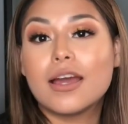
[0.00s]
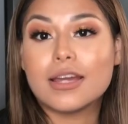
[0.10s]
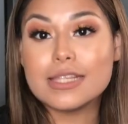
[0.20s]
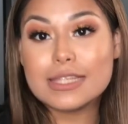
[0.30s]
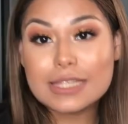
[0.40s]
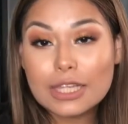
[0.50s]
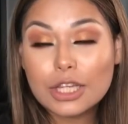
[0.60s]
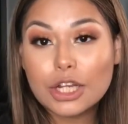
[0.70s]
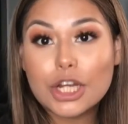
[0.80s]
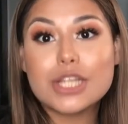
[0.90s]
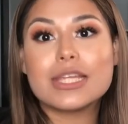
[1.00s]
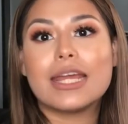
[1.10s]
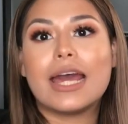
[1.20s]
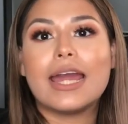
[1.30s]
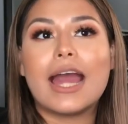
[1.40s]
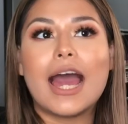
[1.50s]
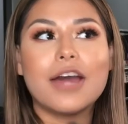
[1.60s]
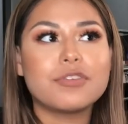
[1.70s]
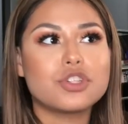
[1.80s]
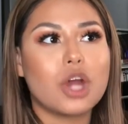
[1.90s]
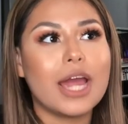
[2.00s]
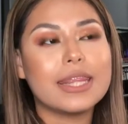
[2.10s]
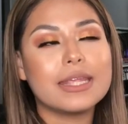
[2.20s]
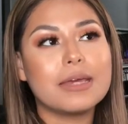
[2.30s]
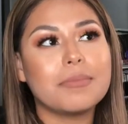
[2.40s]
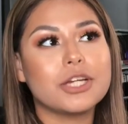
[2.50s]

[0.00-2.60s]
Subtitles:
concealers, and I have tried them.